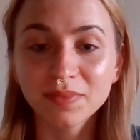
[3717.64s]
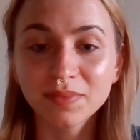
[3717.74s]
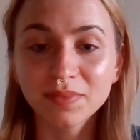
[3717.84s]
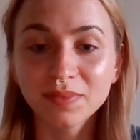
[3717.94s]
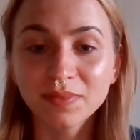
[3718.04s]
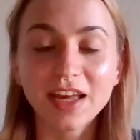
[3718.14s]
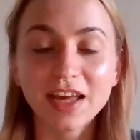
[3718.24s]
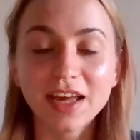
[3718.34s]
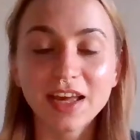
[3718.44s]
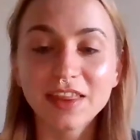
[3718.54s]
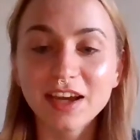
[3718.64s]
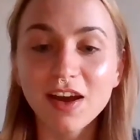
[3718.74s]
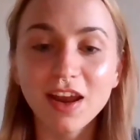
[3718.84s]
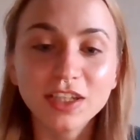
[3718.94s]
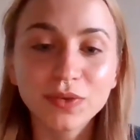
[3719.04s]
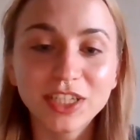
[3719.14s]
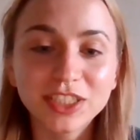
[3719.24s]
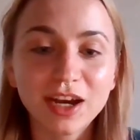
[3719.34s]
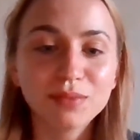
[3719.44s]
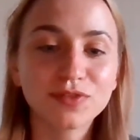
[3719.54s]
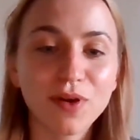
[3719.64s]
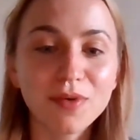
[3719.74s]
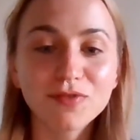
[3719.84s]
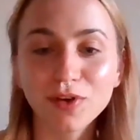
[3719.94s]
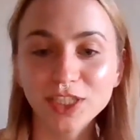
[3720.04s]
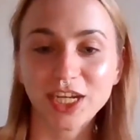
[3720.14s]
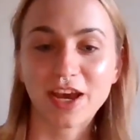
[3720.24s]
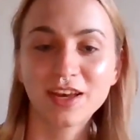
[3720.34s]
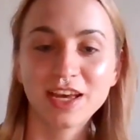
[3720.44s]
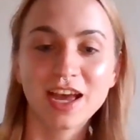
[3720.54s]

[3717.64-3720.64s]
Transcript: And I think our last question comes from Roger.